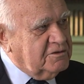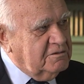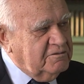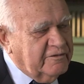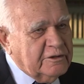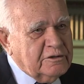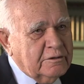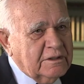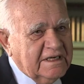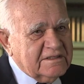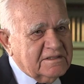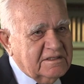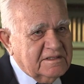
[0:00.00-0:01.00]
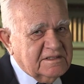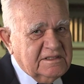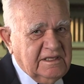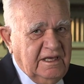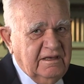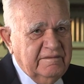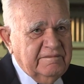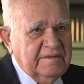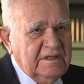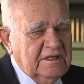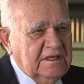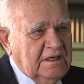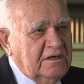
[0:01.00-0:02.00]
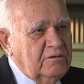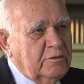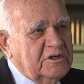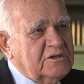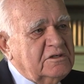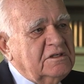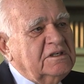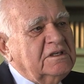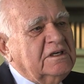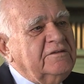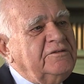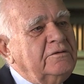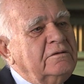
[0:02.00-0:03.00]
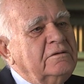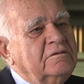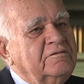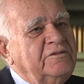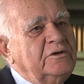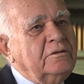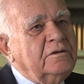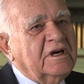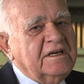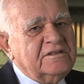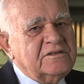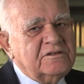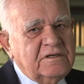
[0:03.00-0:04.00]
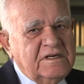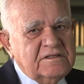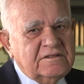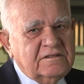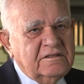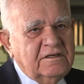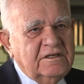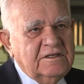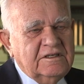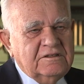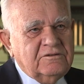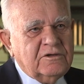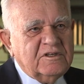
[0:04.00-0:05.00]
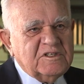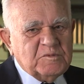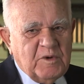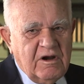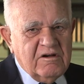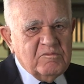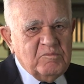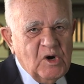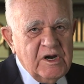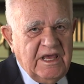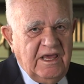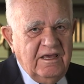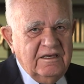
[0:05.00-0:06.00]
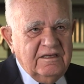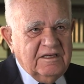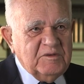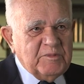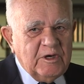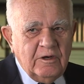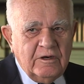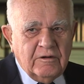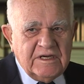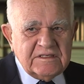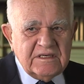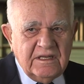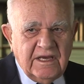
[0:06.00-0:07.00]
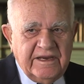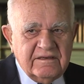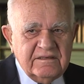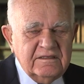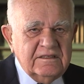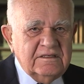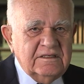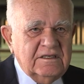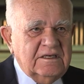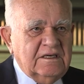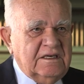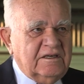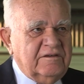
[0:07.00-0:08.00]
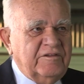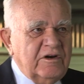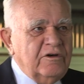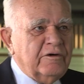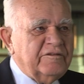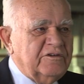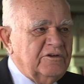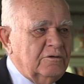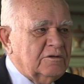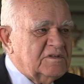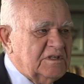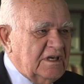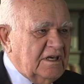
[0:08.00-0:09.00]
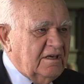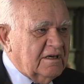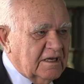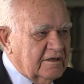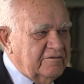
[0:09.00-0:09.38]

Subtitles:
photoelasticity, in which if you view a stressed transparent body in polarized light, very often you'll see colored